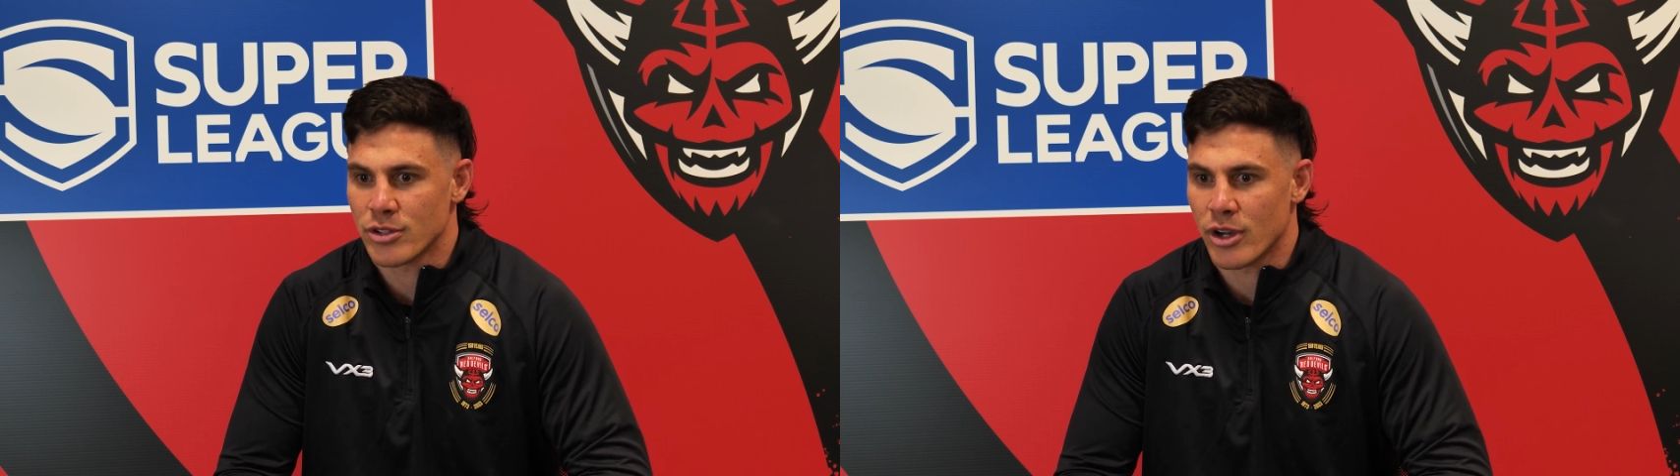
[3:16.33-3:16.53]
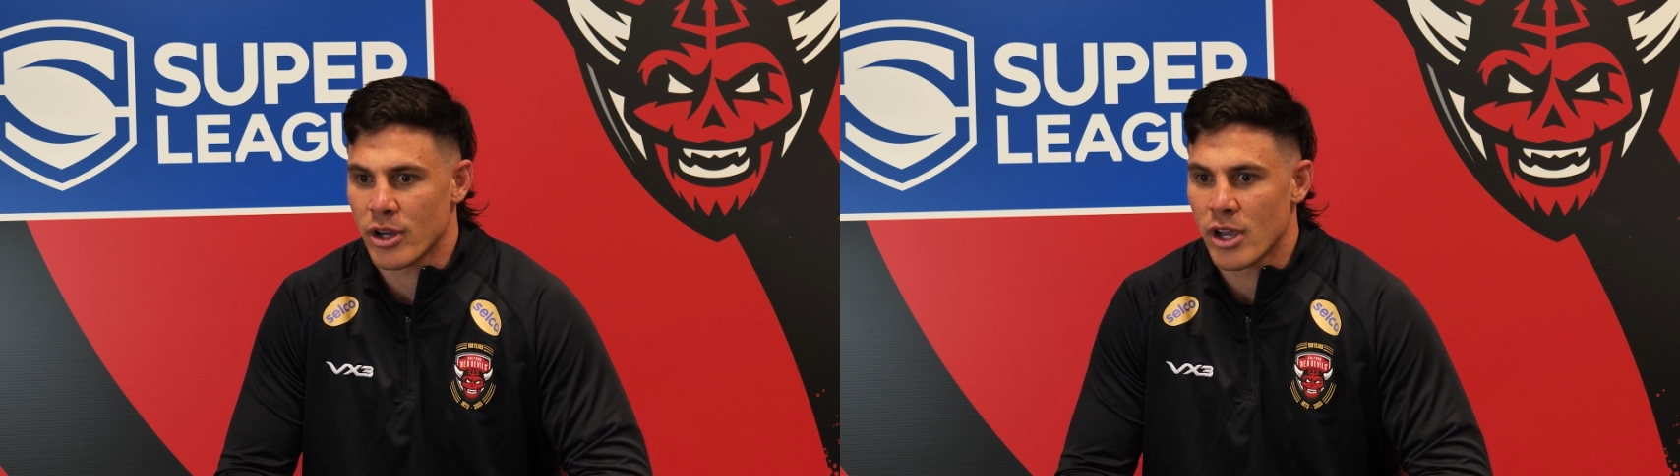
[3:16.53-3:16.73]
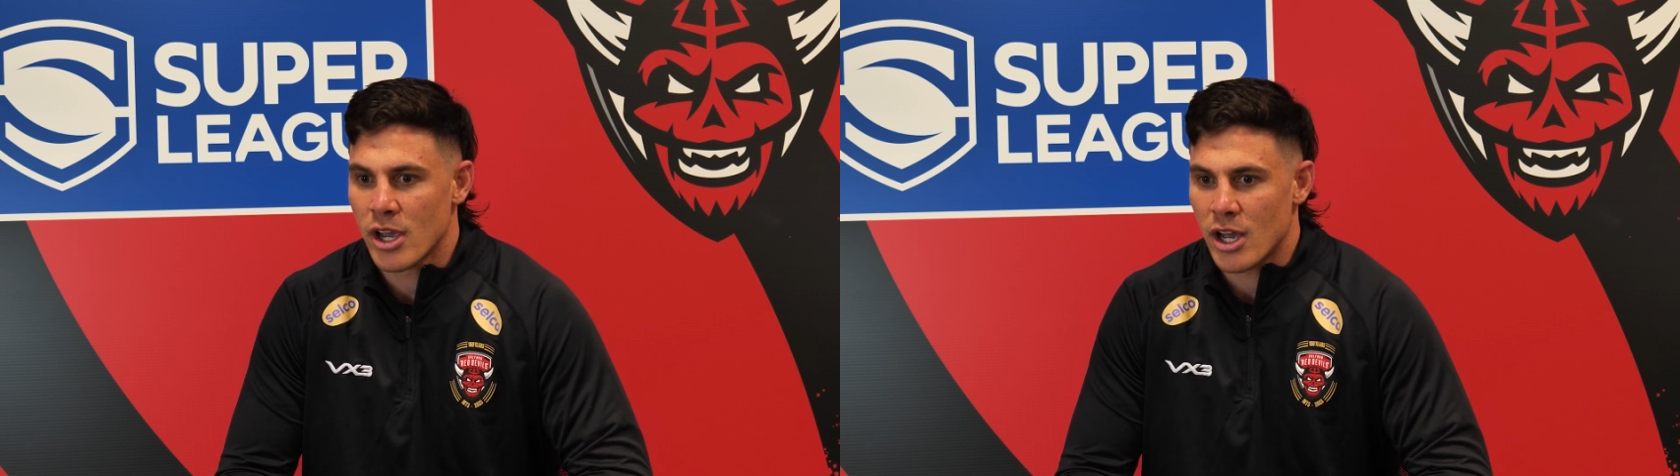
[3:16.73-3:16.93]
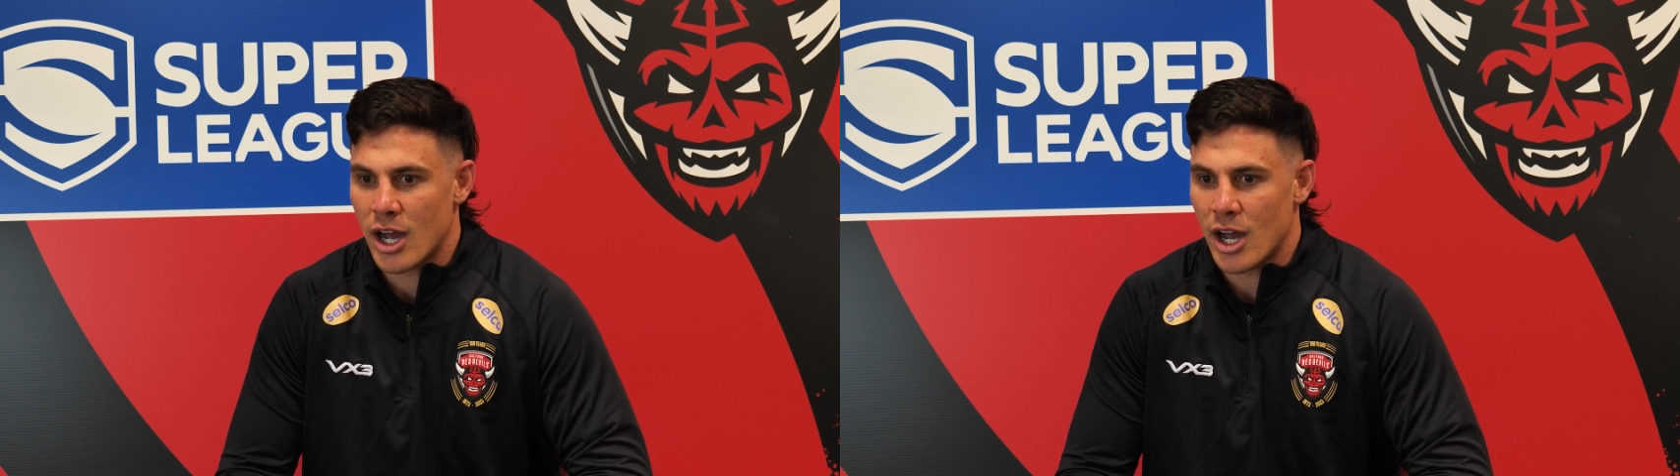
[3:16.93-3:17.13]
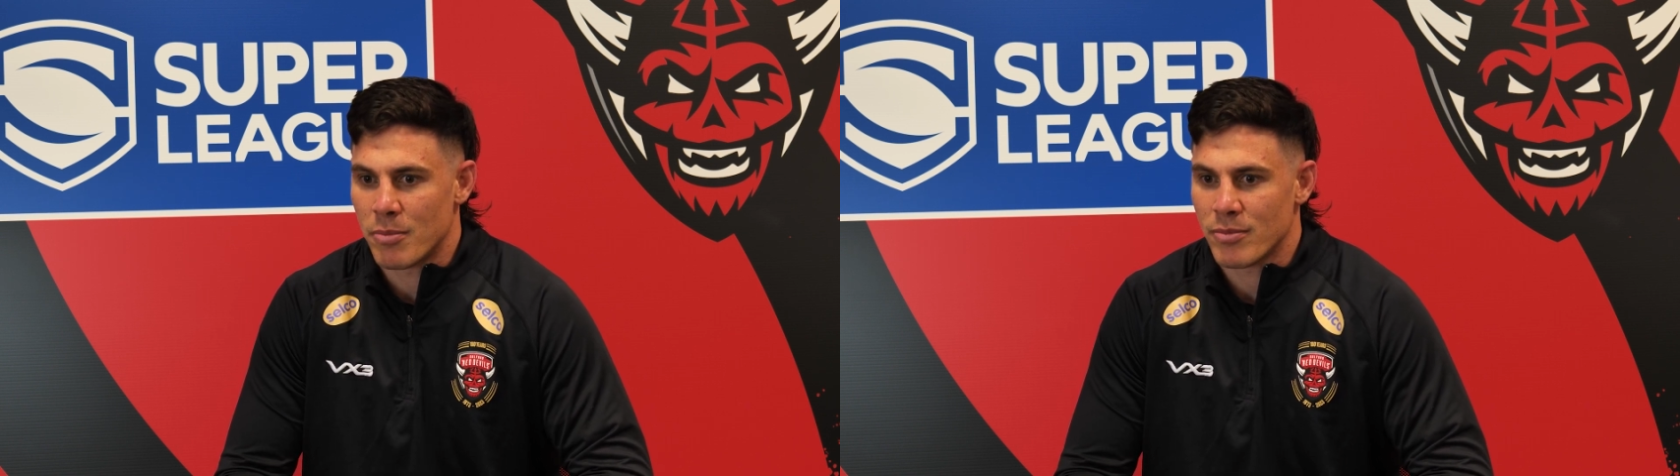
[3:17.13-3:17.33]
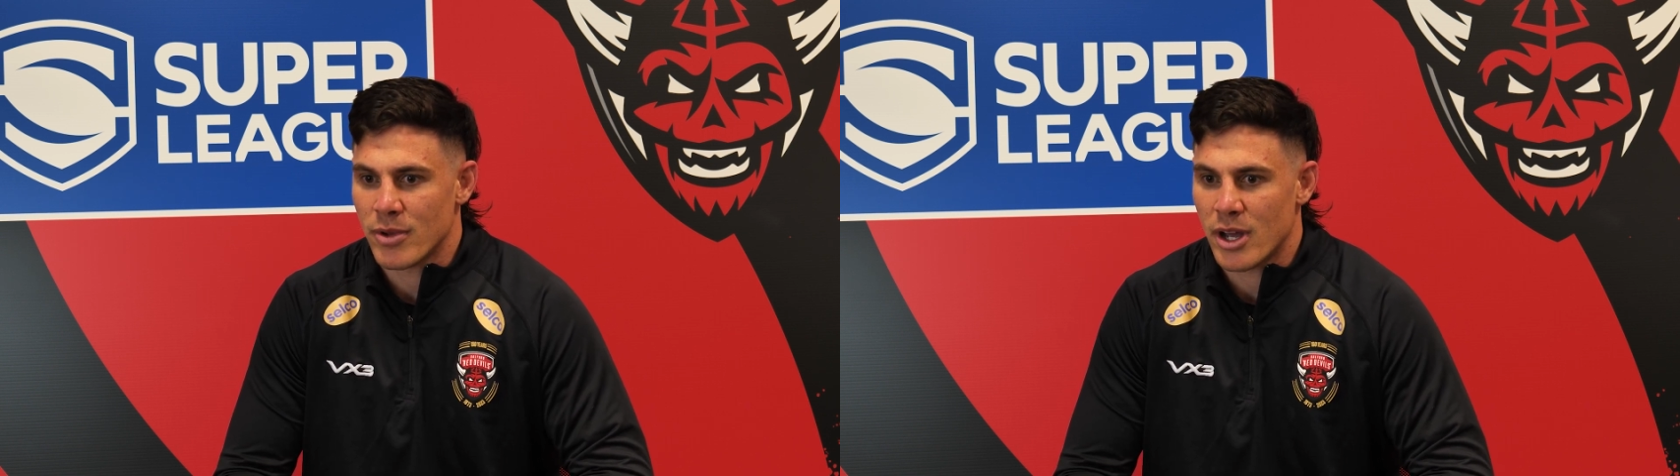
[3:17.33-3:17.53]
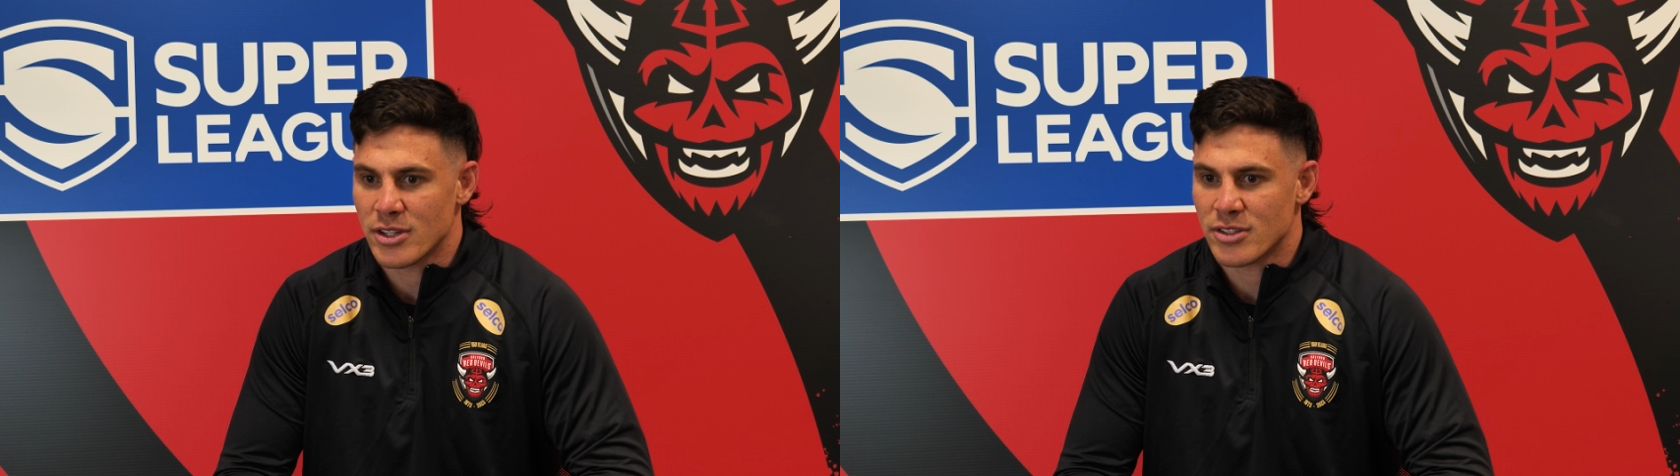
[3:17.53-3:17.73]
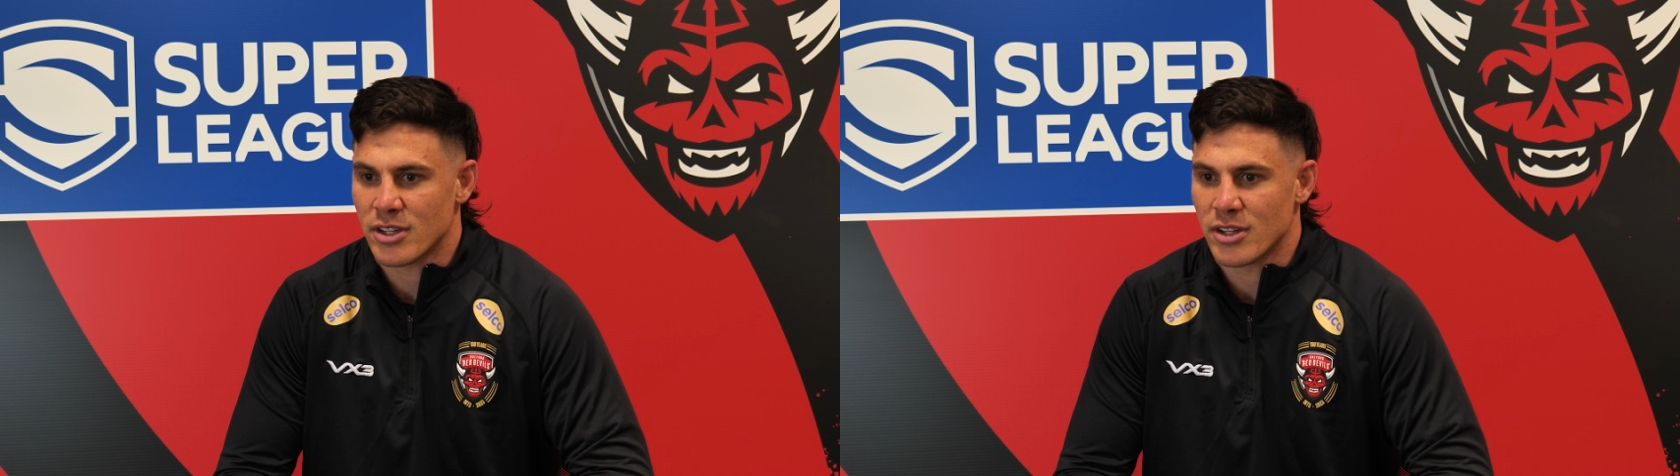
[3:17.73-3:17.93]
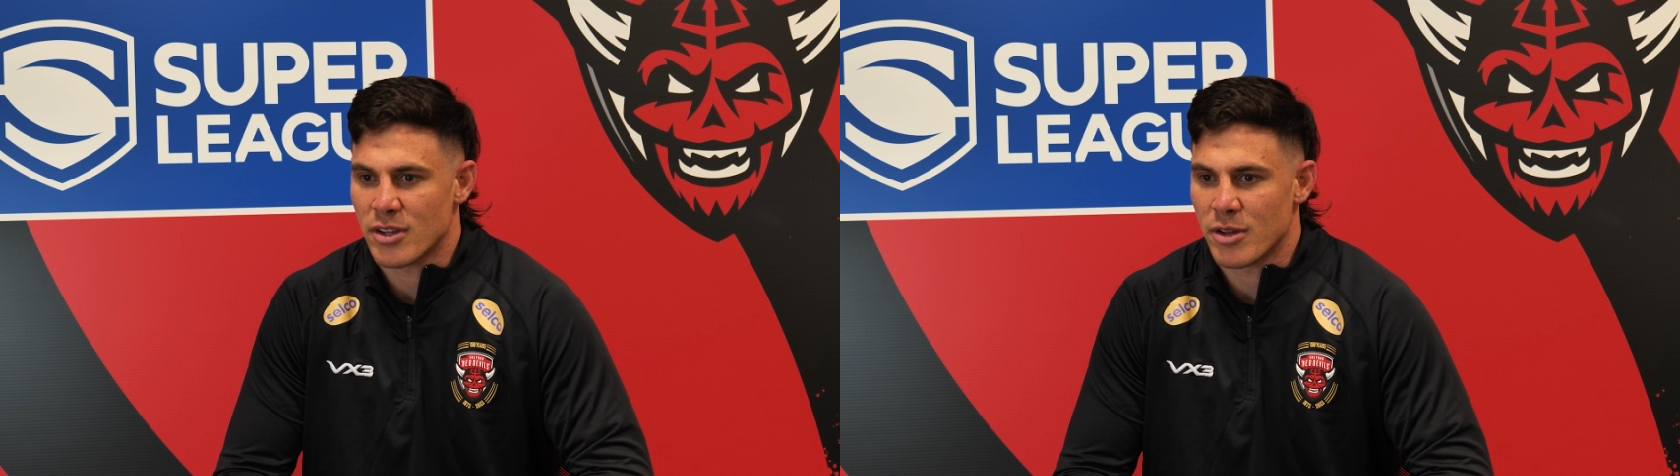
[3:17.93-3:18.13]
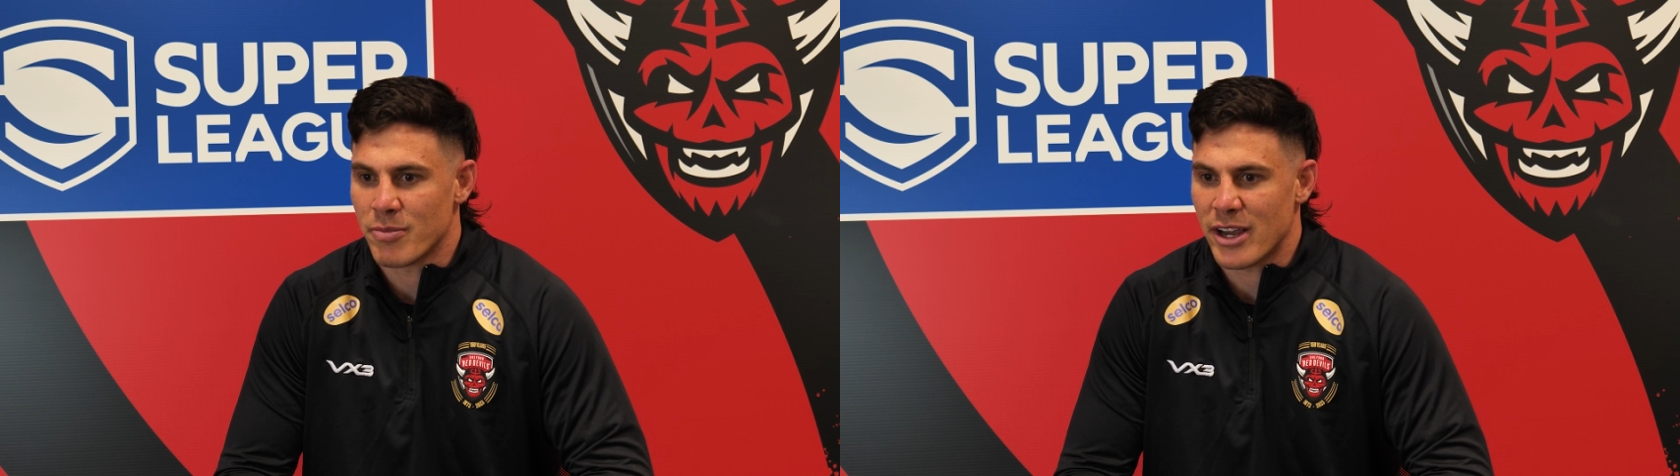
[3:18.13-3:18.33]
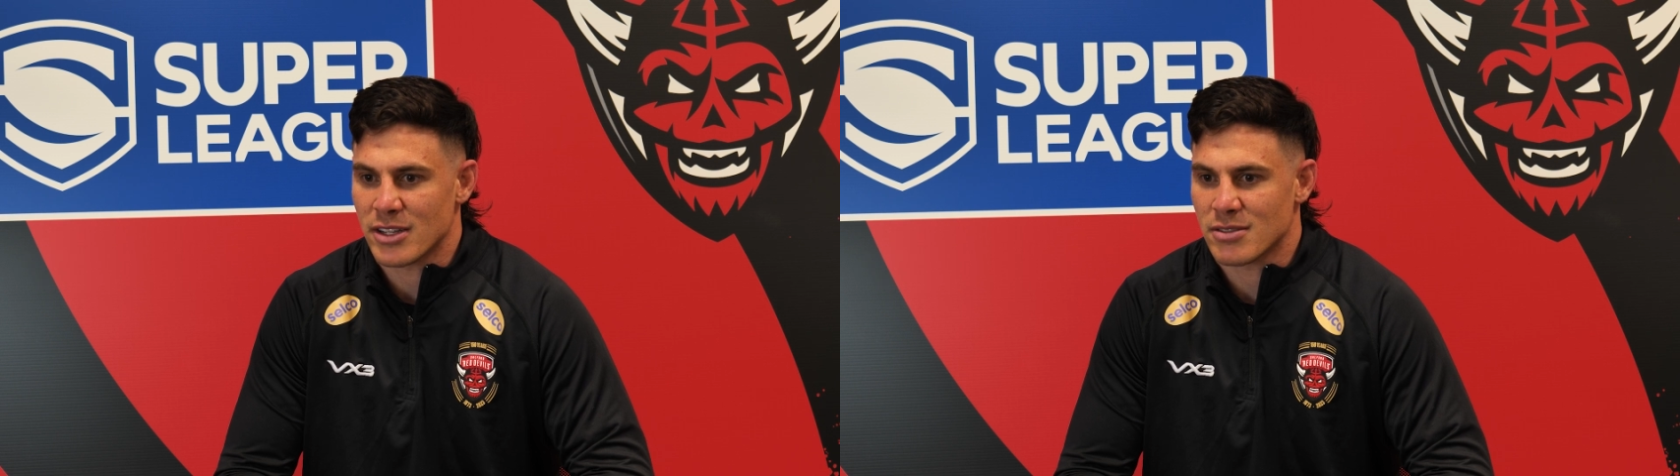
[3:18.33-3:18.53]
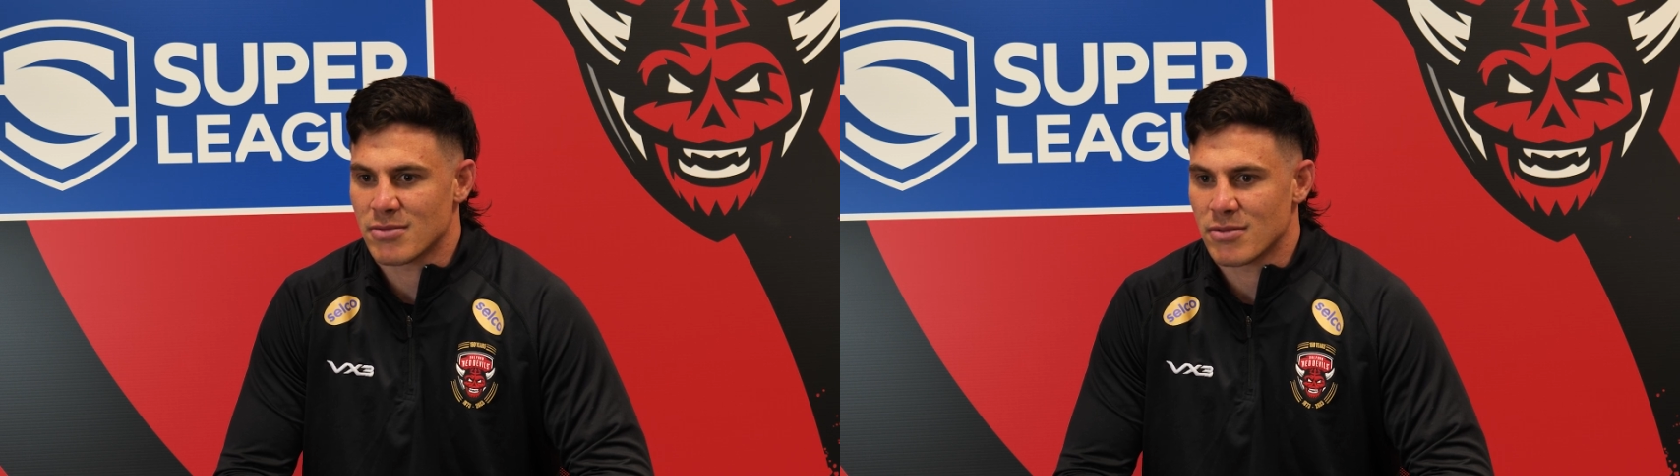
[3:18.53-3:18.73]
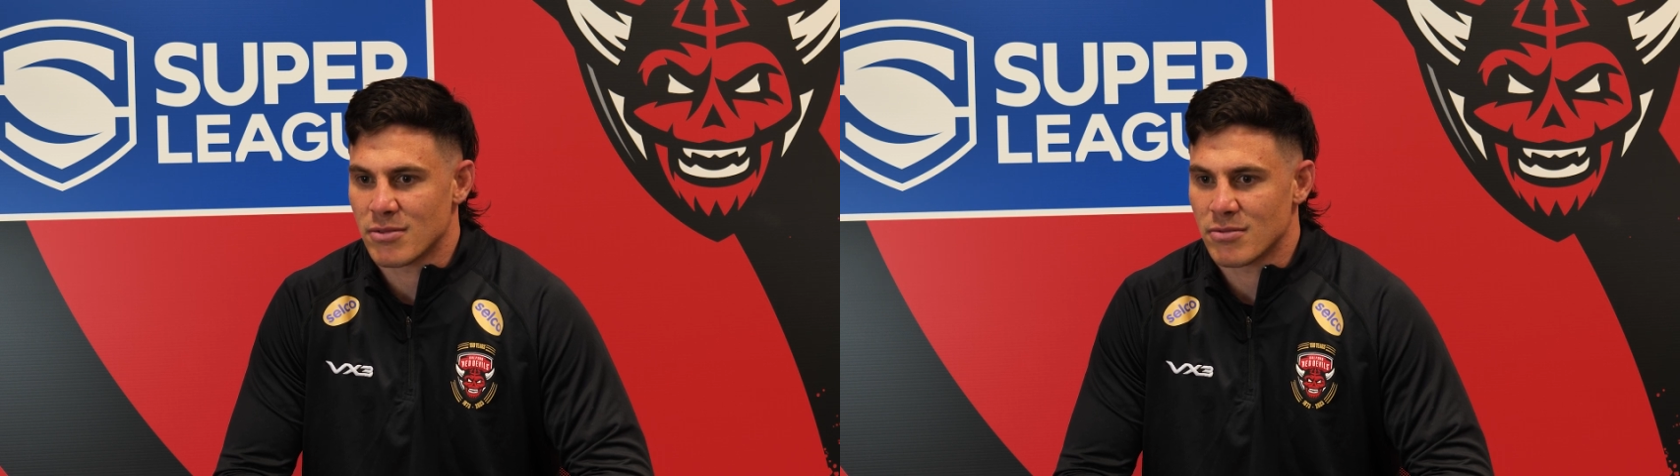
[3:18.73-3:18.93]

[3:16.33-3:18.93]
So it makes